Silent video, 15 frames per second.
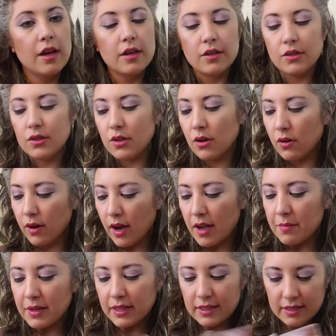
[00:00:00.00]
So
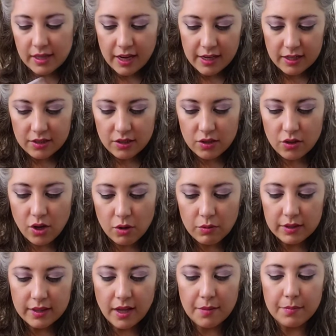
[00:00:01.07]
I'm excited to know
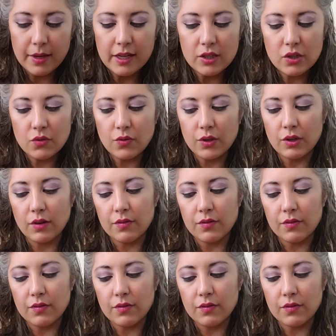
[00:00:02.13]
what that means for you.